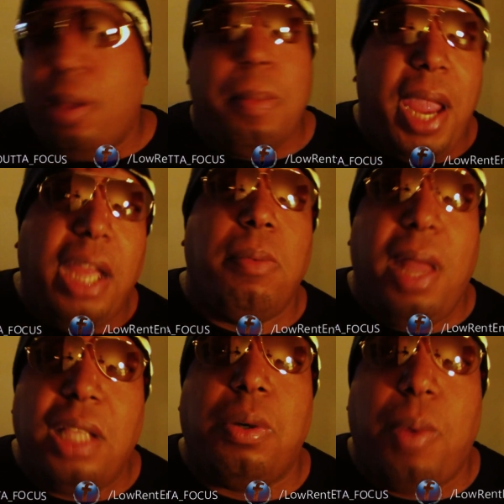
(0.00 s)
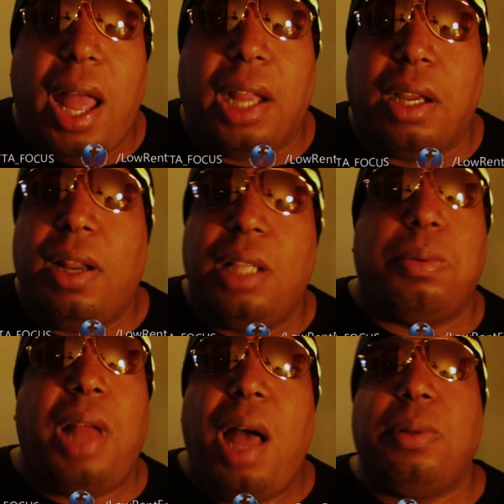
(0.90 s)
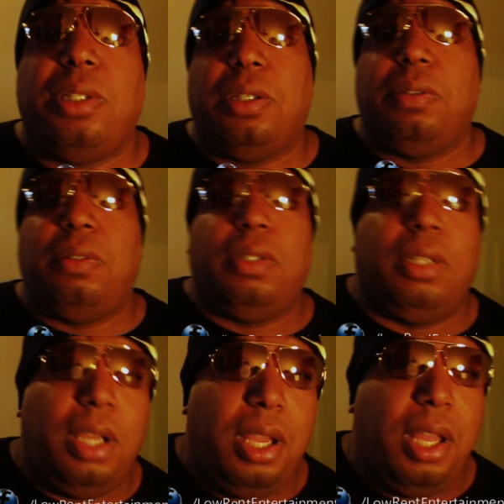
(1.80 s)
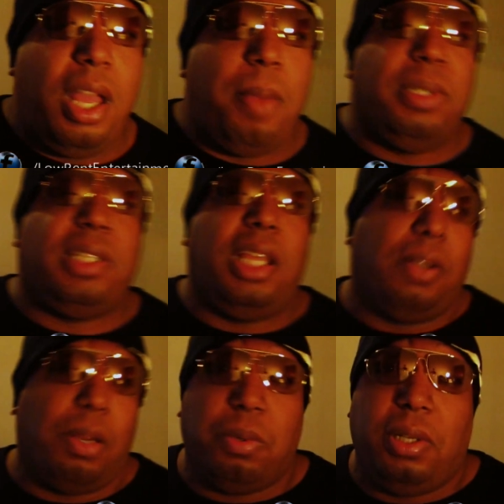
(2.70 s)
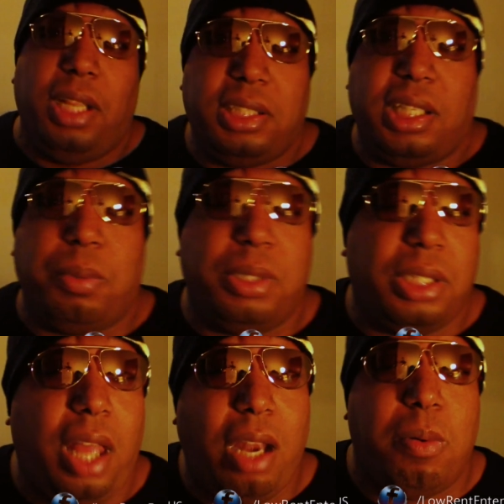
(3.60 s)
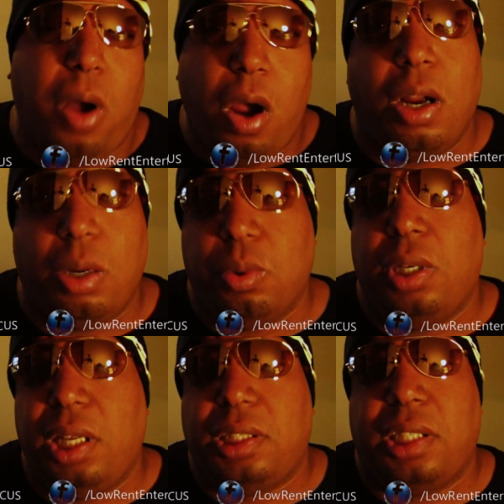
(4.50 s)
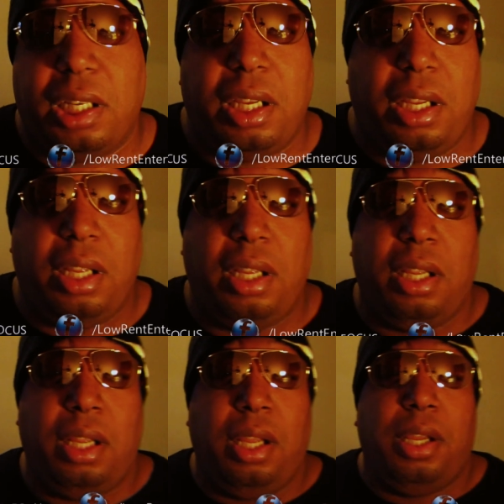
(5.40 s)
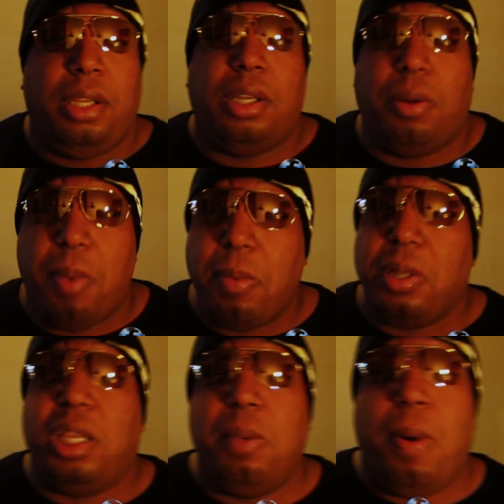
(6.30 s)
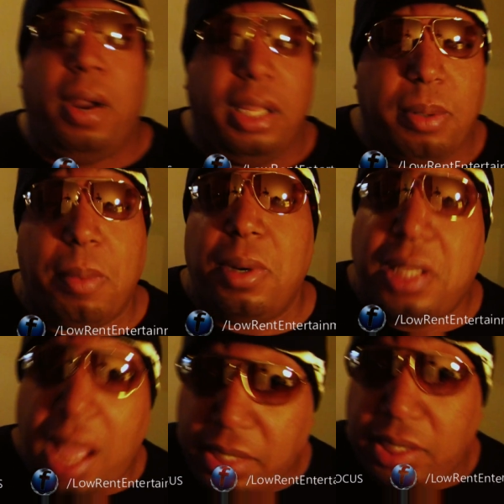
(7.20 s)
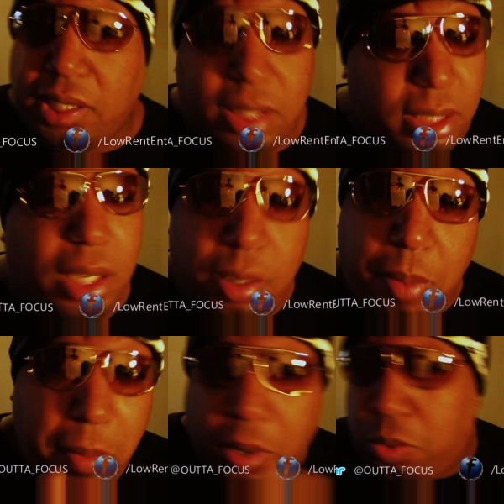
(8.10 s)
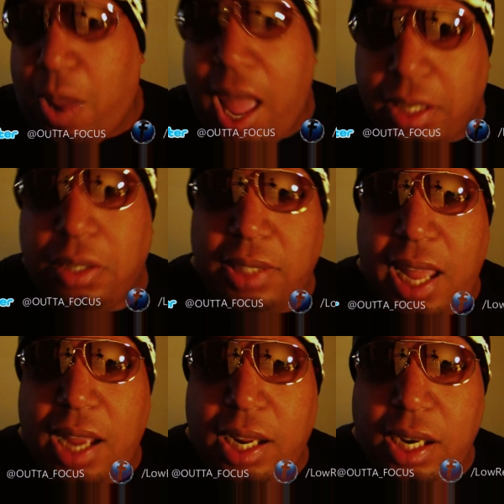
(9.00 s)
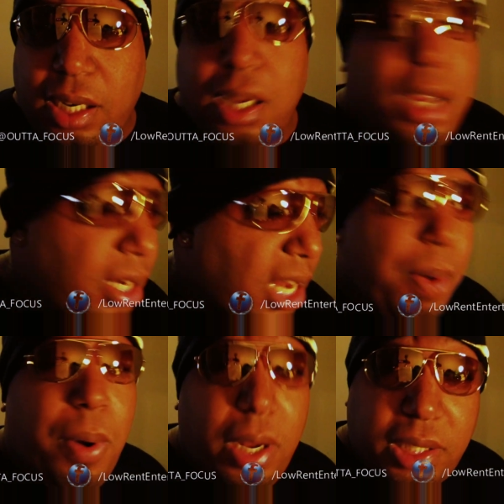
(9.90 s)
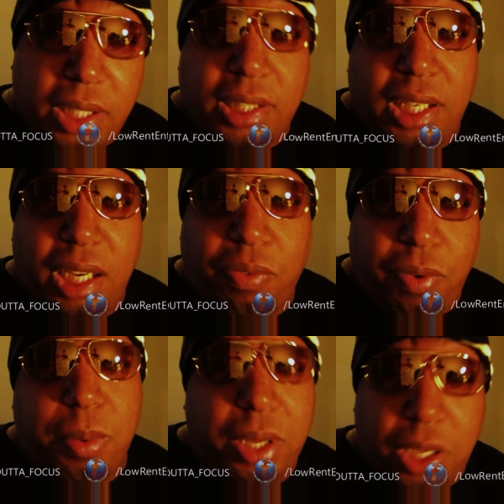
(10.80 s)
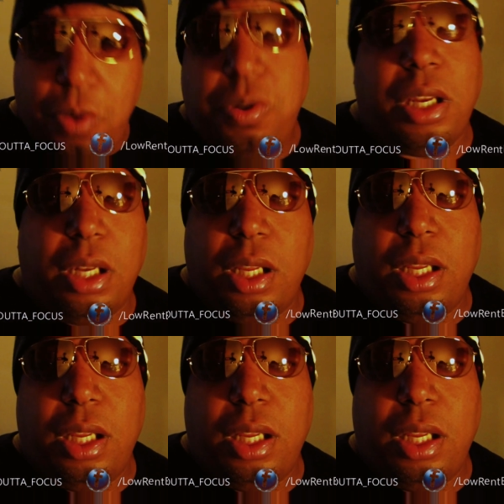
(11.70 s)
paint them as a wacko. That's what I would do. I'd just say they're unrealistic, which a lot of them are unrealistic. You know, remember the Tea Party? Remember the Texas? Remember those wackos down there? They want to secede from the Union.